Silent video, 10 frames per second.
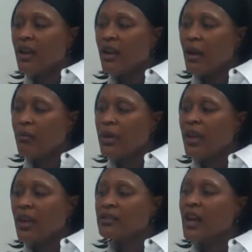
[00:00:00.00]
And our
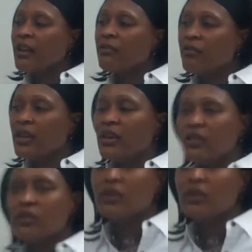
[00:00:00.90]
bigs got to finish.